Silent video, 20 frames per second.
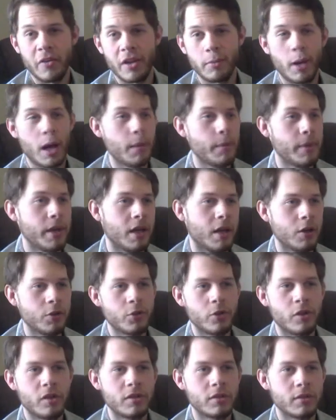There might be
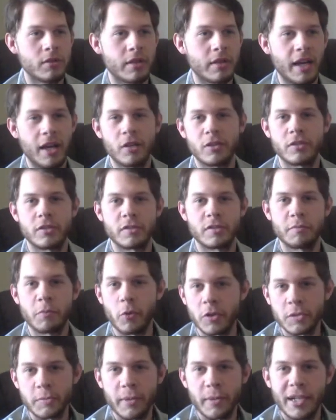hundreds, thousands of
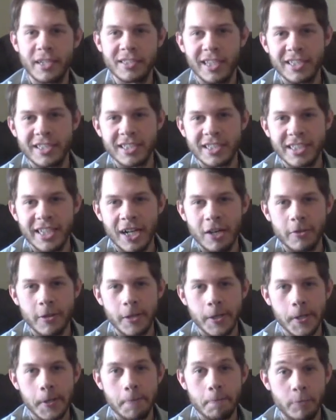more space stations out
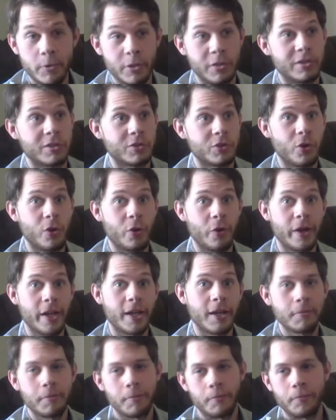there to destroy,